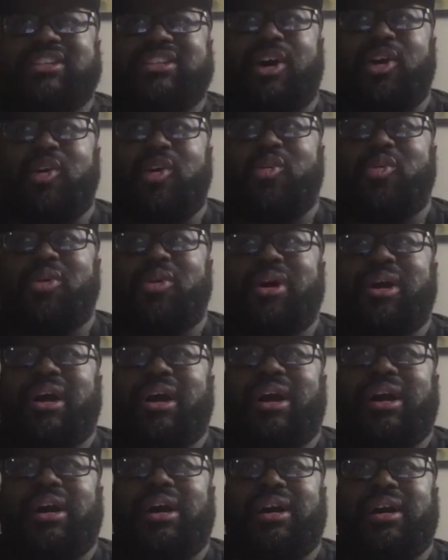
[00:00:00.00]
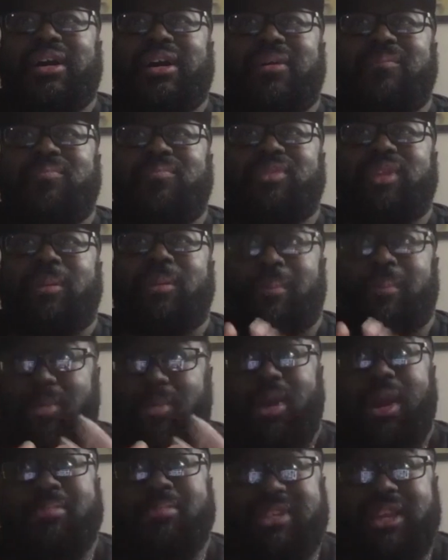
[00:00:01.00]
so, but
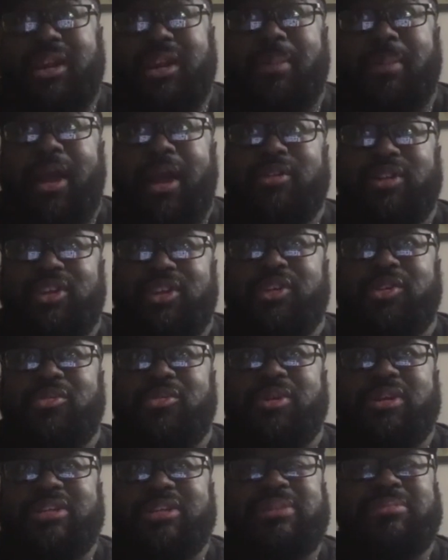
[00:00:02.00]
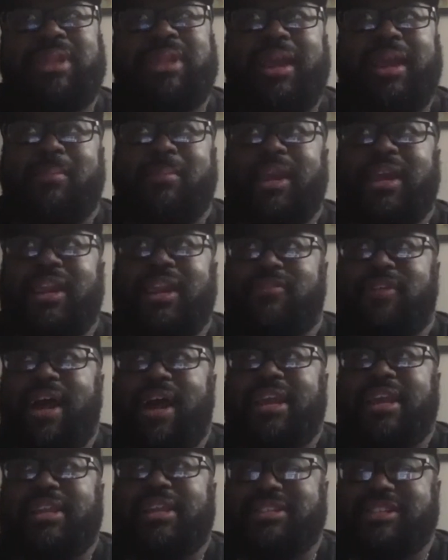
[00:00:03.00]
what I'm saying about you is, I'm like, man, if I
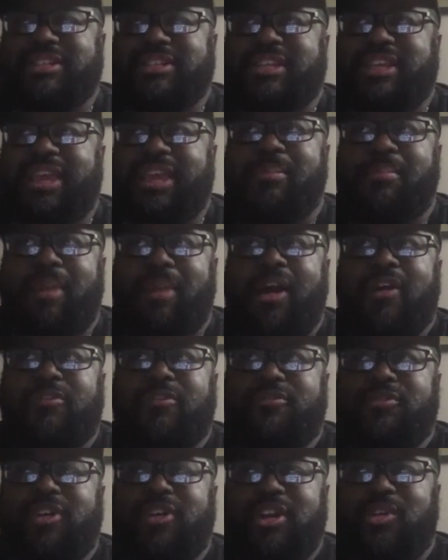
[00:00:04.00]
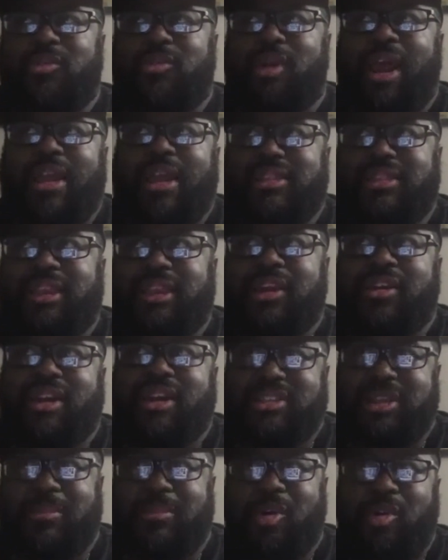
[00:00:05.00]
could just get my foot right there,
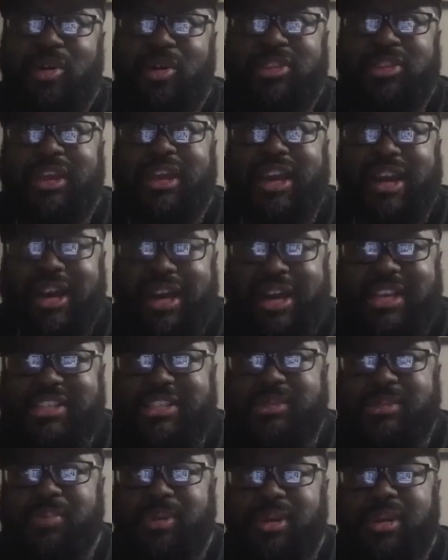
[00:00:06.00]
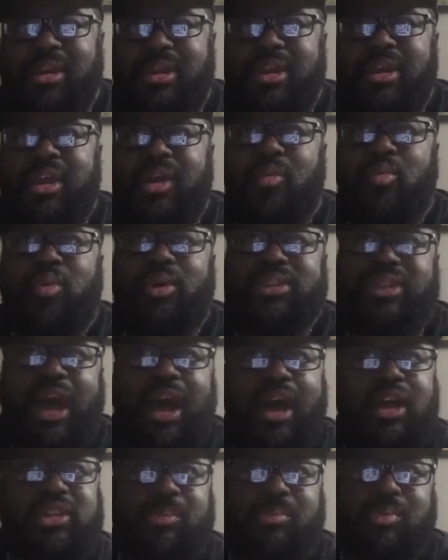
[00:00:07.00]
because I'm on the cusp with
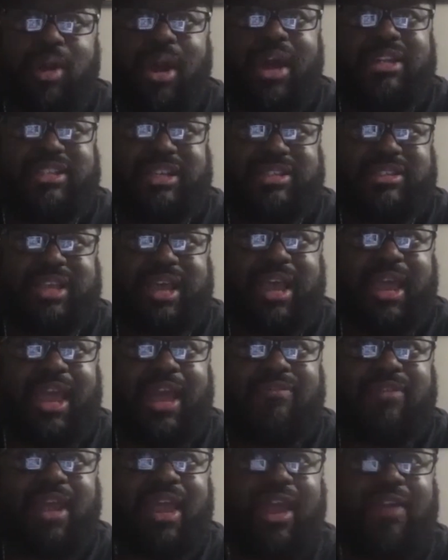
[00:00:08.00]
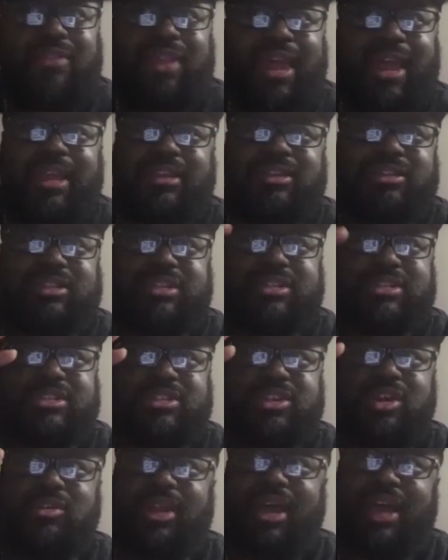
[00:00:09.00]
all the projects I have like, this is
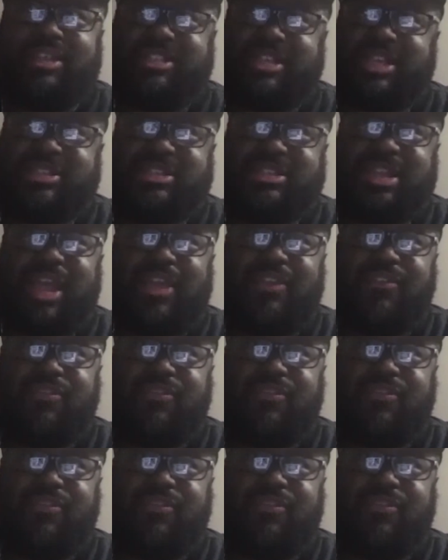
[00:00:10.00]
no lie, Chason, like